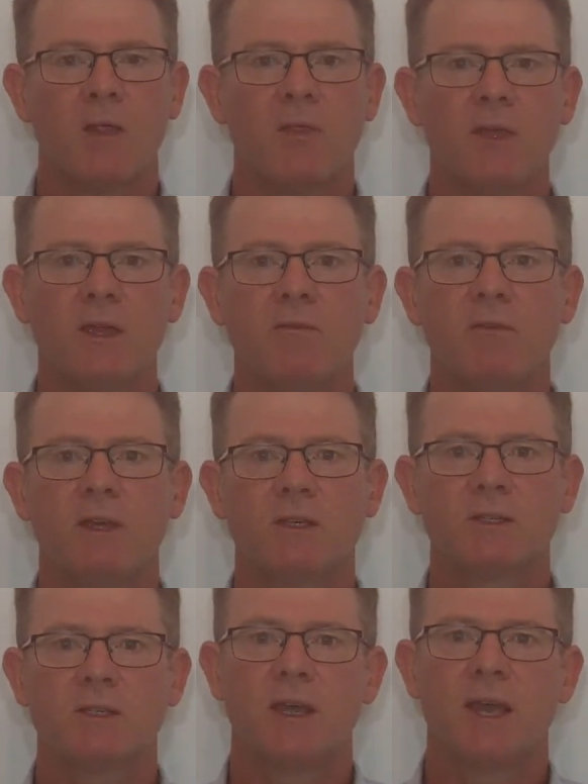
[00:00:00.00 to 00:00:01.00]
Think of
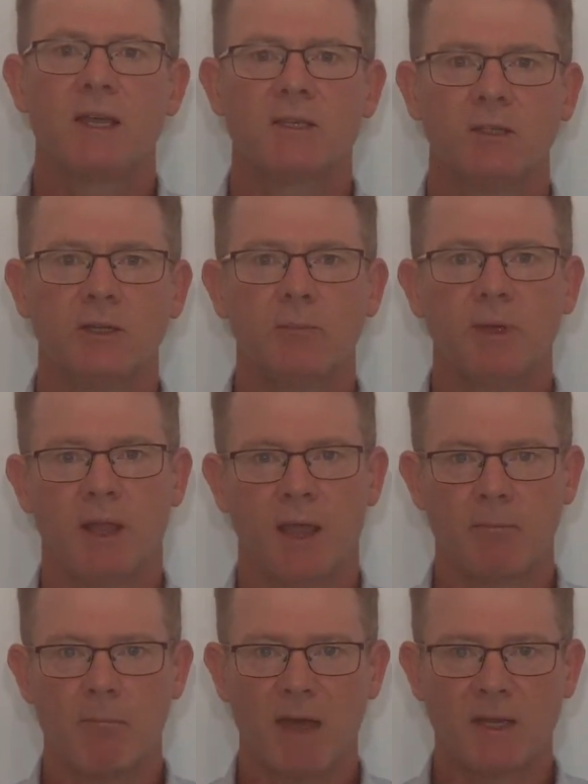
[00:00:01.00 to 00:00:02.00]
this as a little bit
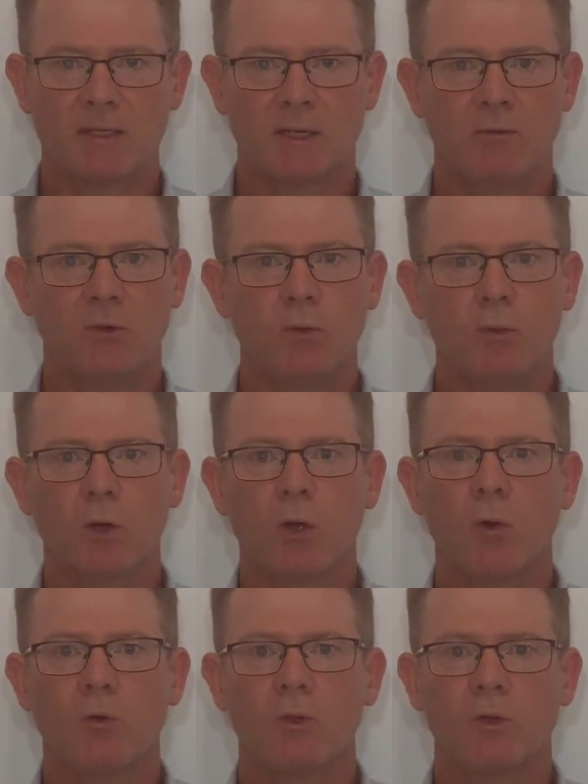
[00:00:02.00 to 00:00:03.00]
like medicine. If you were to
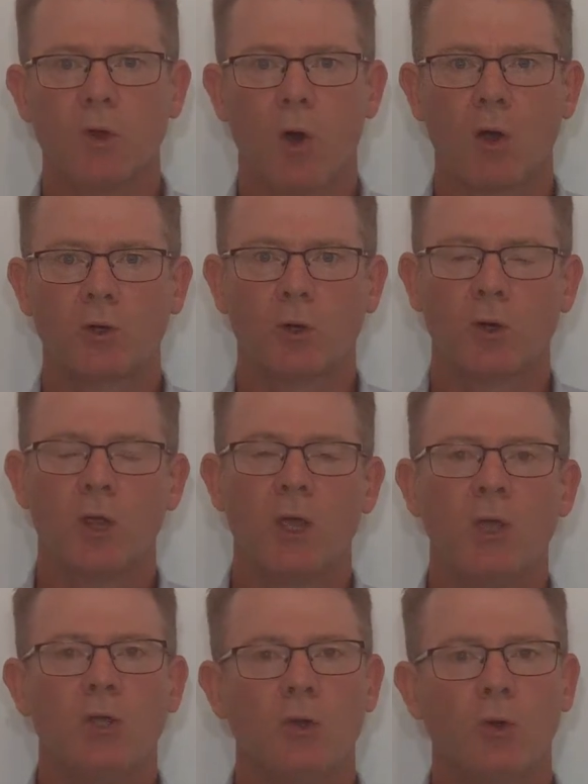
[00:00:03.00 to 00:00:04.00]
go to the doctor,
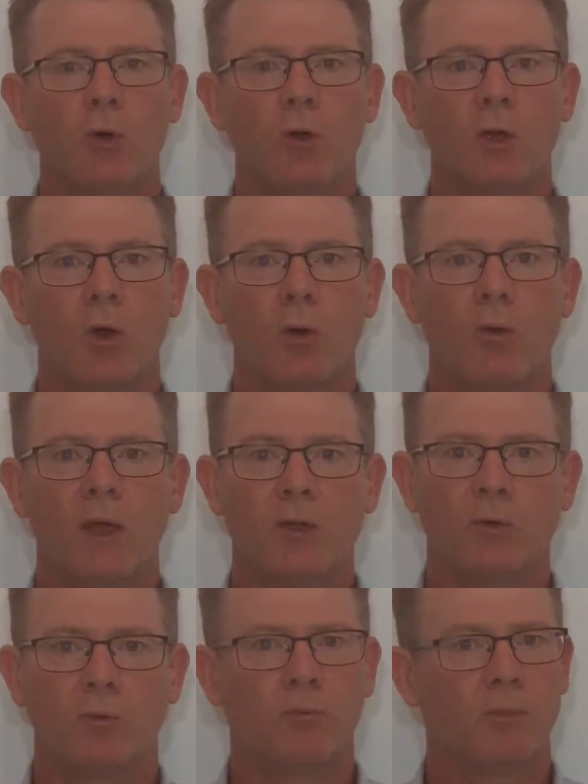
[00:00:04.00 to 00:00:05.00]
you're going to go and
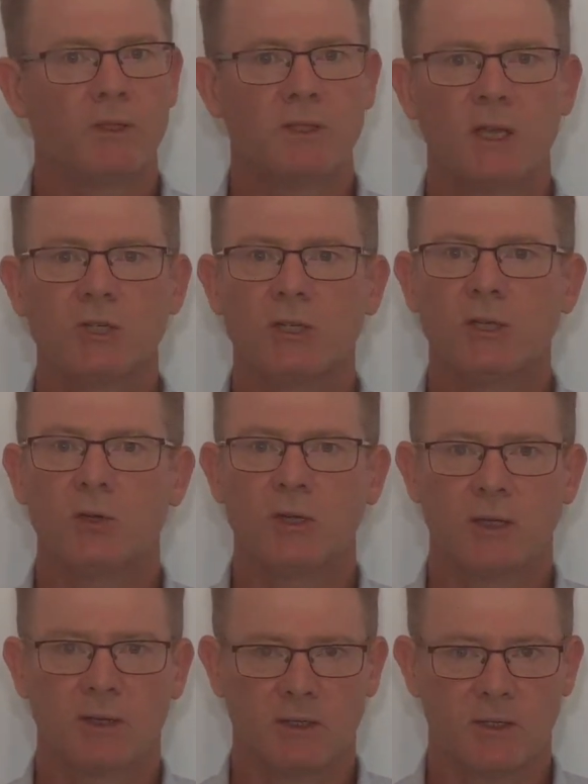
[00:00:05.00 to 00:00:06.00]
you're essentially going
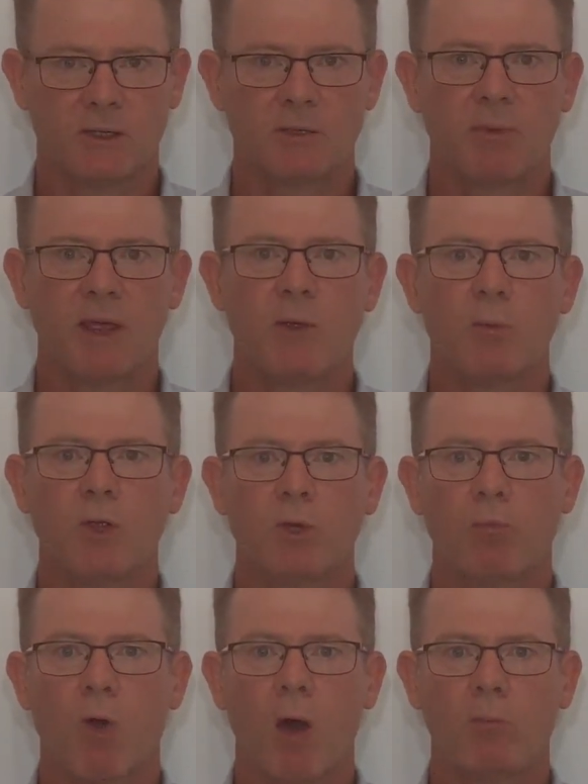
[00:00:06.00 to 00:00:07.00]
to explain what
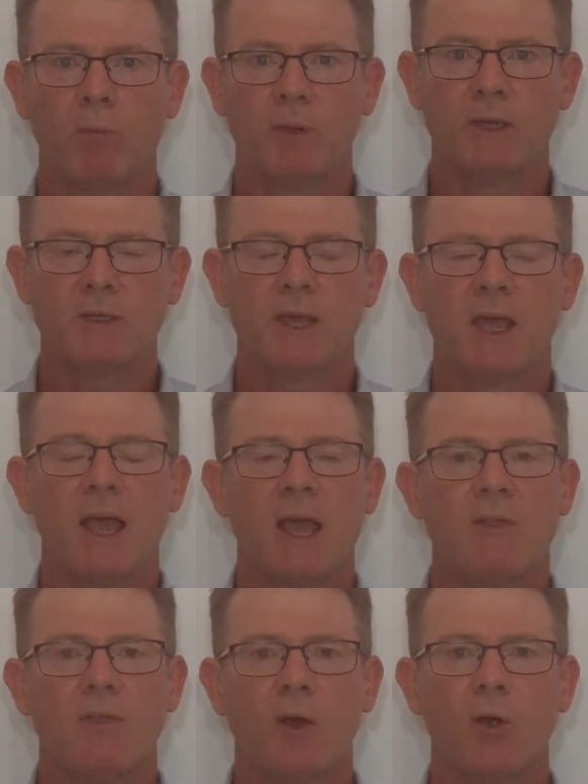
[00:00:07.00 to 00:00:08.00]
your problem is.
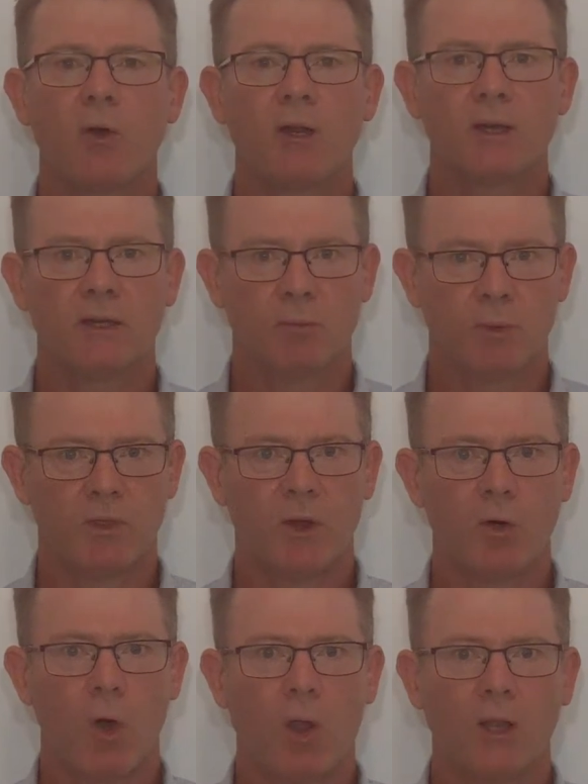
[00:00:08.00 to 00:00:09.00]
They're going to, with
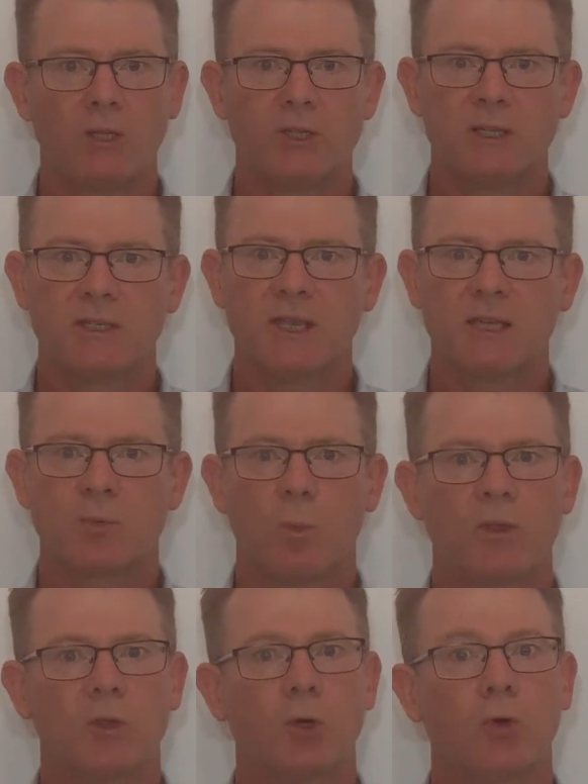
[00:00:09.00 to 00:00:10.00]
their knowledge, assess
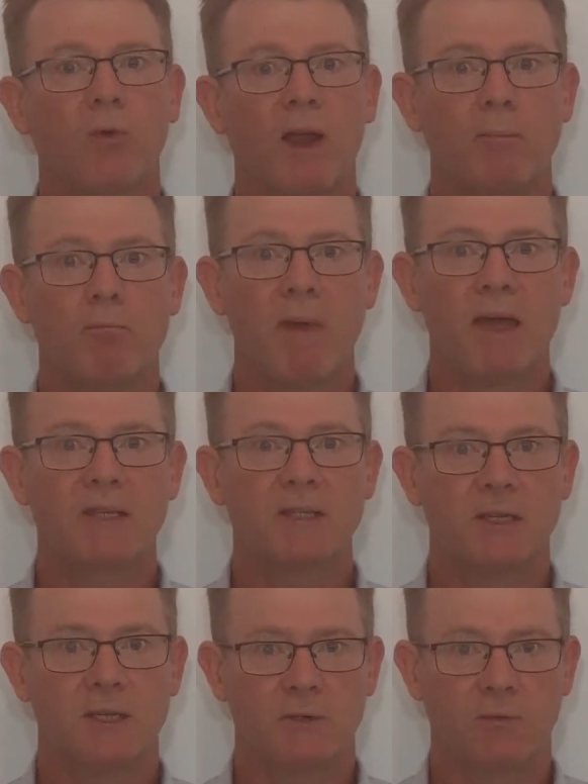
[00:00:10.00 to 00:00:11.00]
what the correct
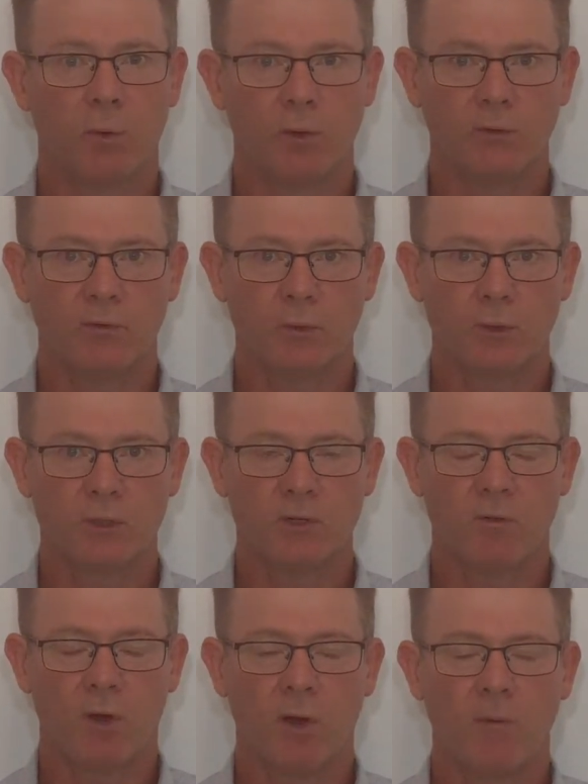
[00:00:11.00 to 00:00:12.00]
medicine is for you first
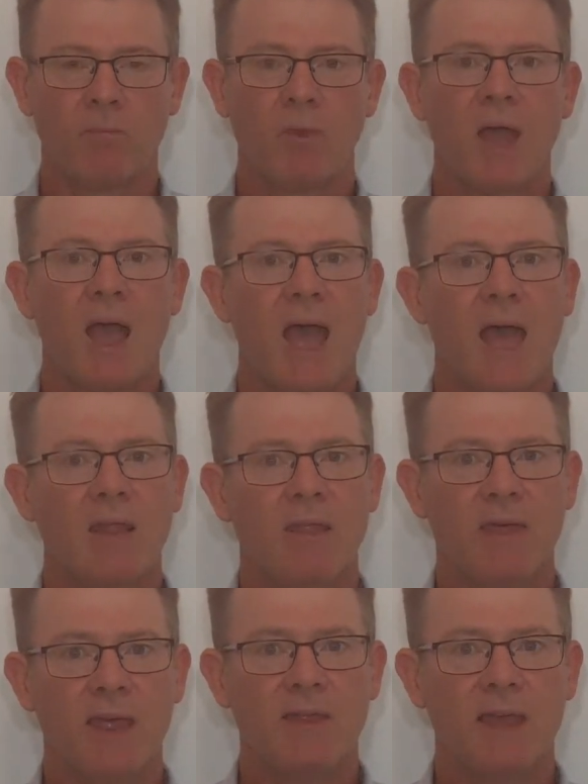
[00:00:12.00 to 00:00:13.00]
of all,
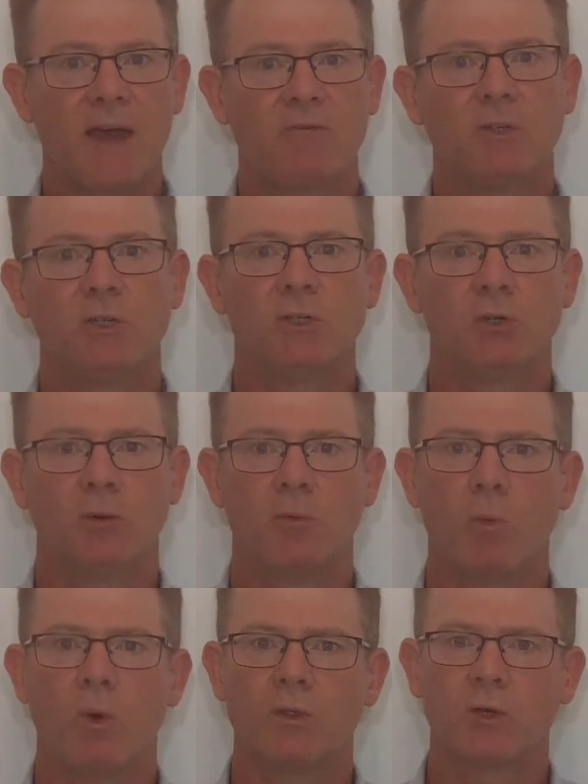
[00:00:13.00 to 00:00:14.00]
and then they have to
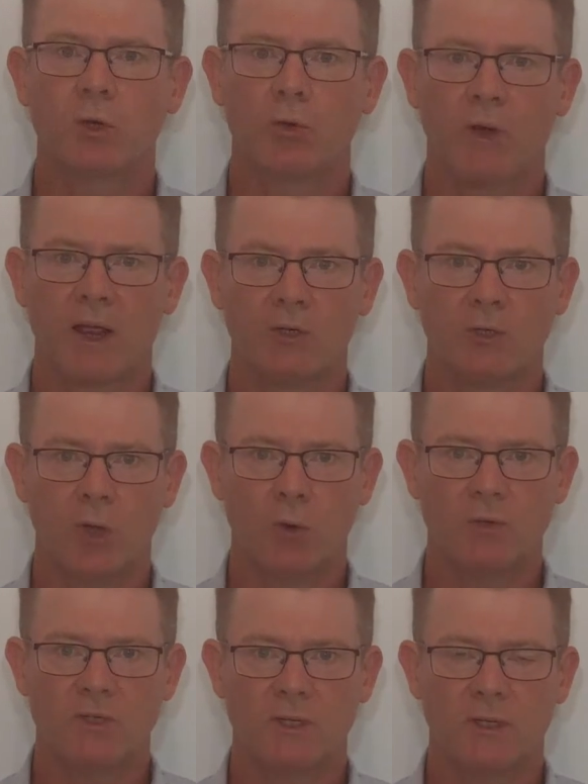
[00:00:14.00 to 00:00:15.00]
determine what the correct
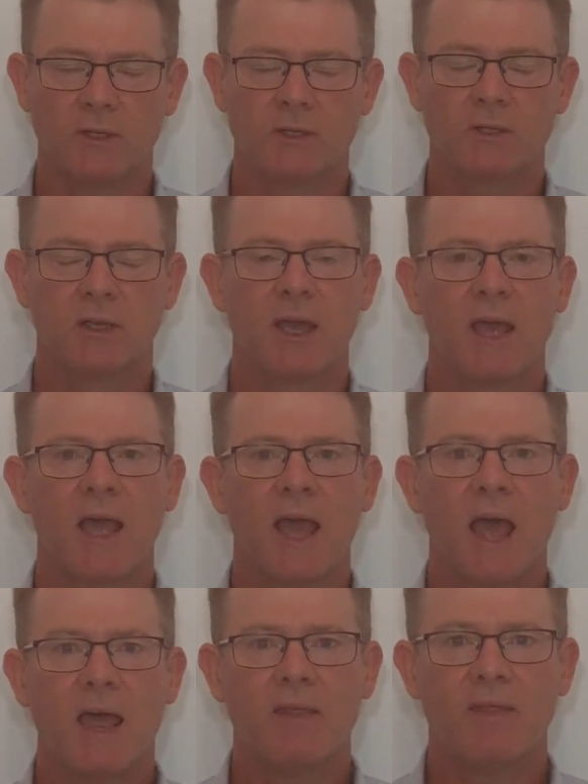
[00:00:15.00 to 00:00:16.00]
dose is.
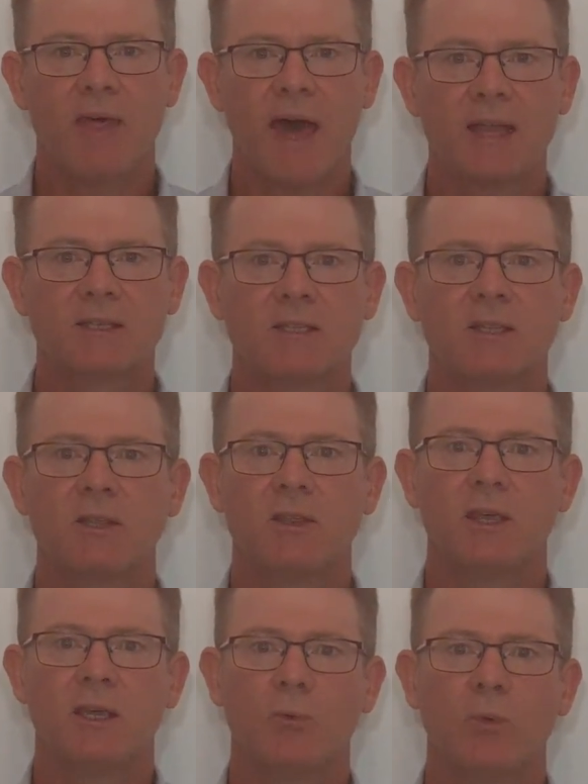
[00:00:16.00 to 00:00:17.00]
And that's the
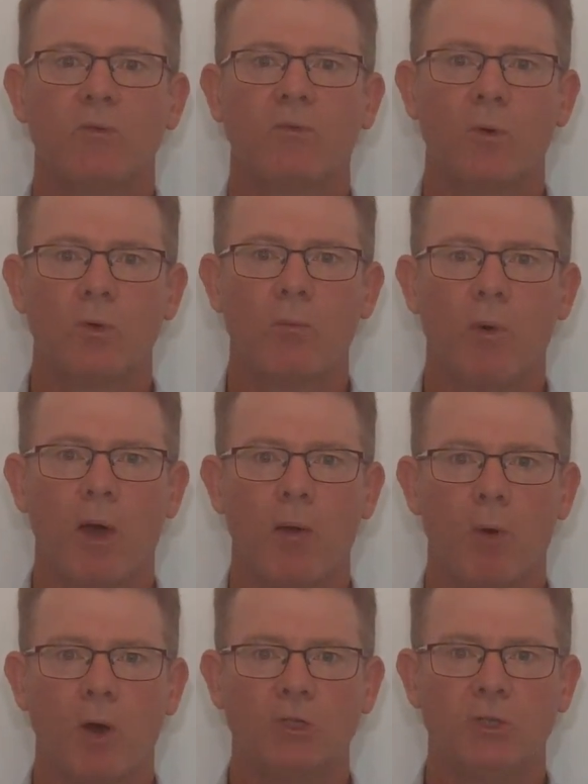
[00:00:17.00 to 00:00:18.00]
thing with
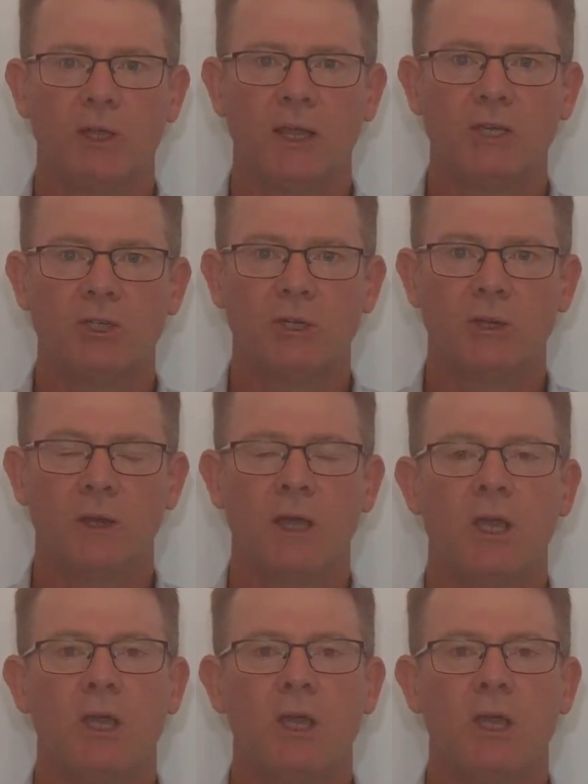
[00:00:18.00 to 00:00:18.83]
photobiomodulation.